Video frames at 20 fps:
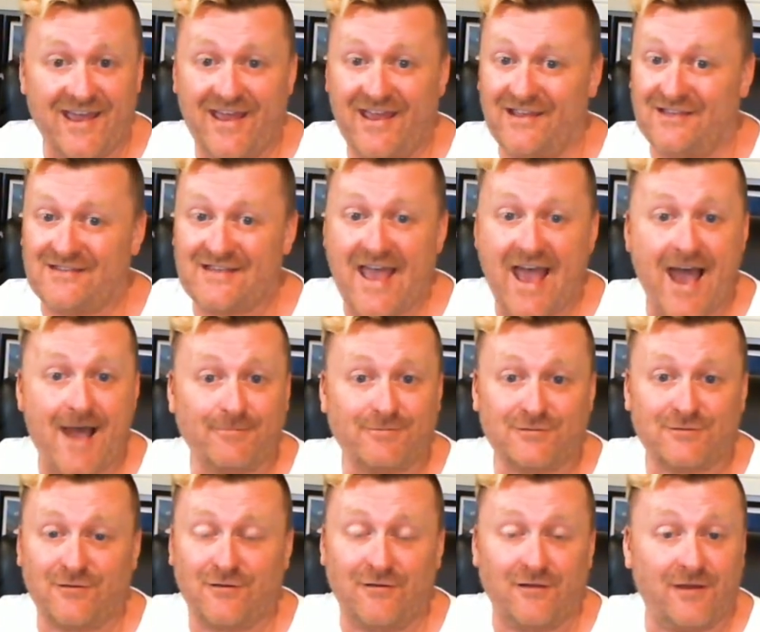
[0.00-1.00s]
it's
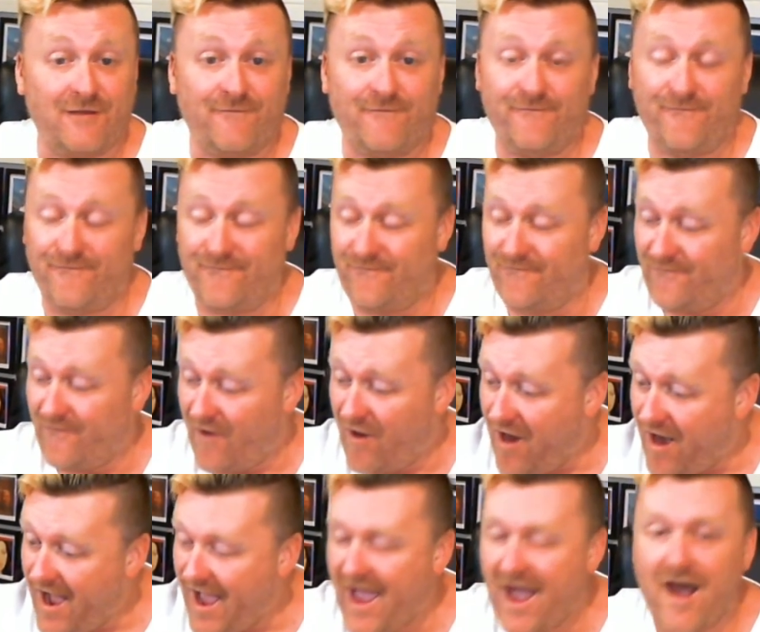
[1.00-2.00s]
absolutely
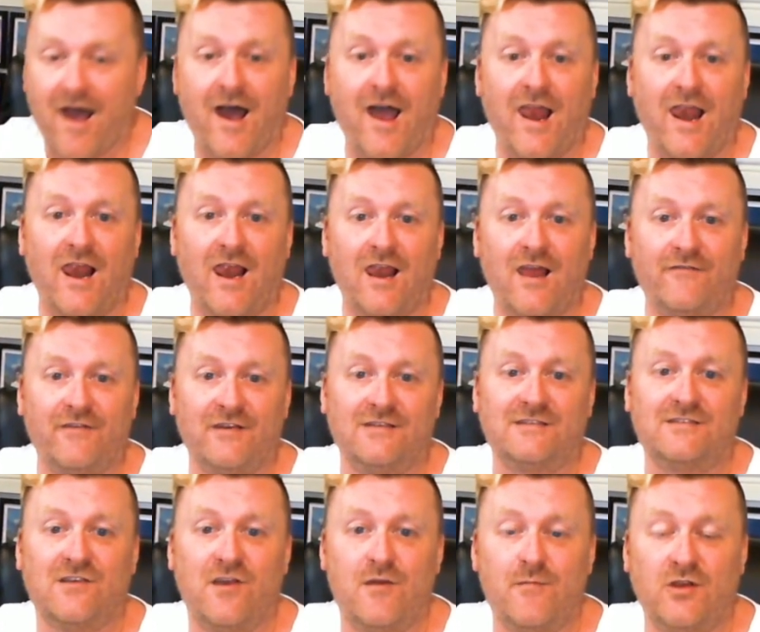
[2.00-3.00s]
fire. I love it
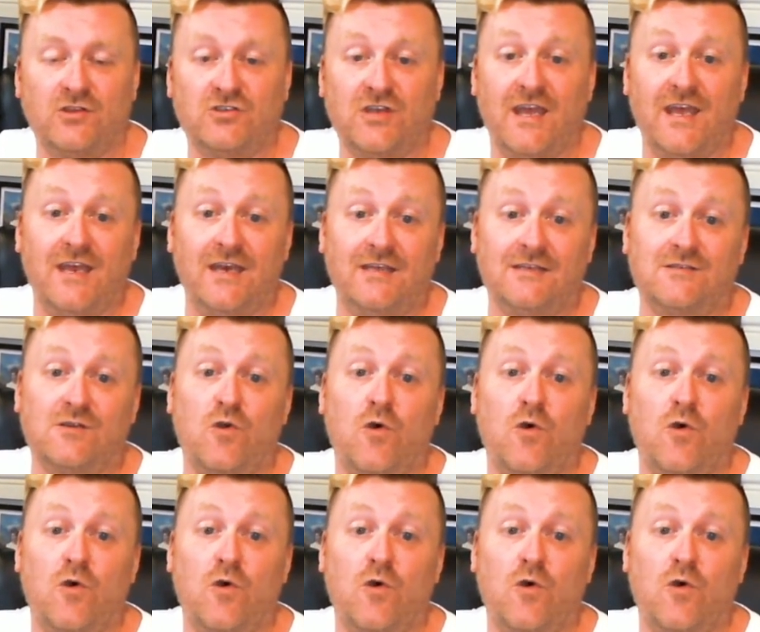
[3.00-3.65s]
so much. It is